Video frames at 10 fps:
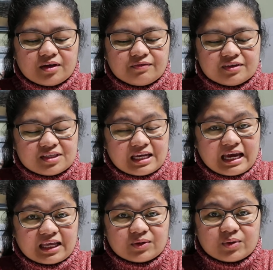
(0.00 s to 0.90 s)

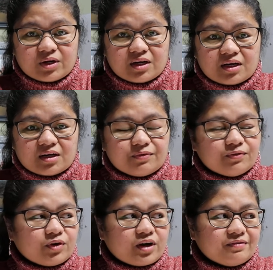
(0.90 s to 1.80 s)
investigate or
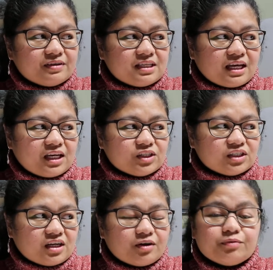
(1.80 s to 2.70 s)
for
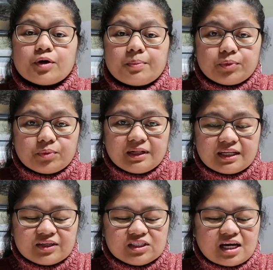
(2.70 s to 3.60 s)
investigation or for approval
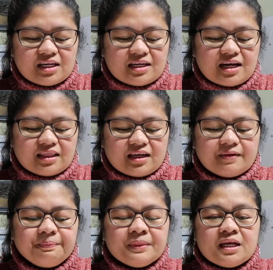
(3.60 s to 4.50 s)
na yung channel
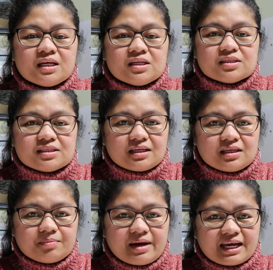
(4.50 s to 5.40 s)
natin.
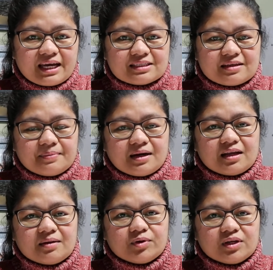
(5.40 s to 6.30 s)
In my case
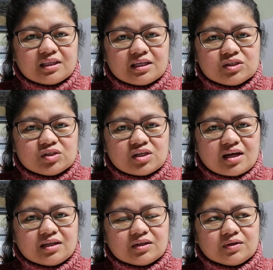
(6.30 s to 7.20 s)
naman, na-monetize yung
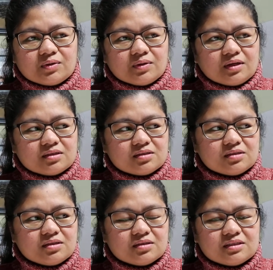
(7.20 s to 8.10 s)
channel ko is
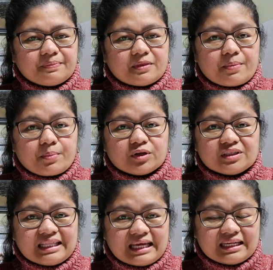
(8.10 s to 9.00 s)
September
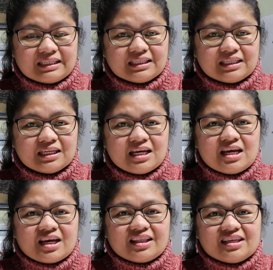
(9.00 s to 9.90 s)
10
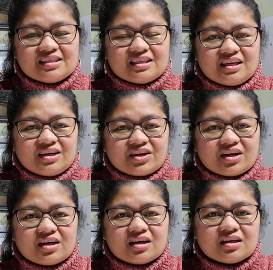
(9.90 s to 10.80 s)
this
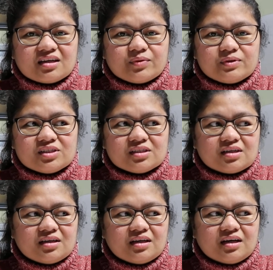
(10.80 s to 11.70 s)
year, which is
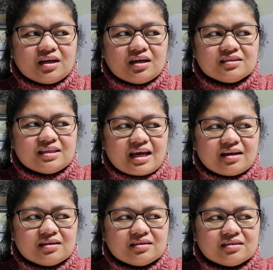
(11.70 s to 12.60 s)

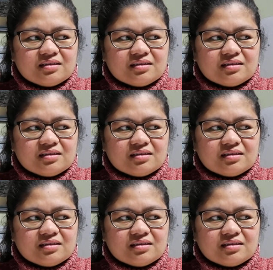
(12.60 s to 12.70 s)
around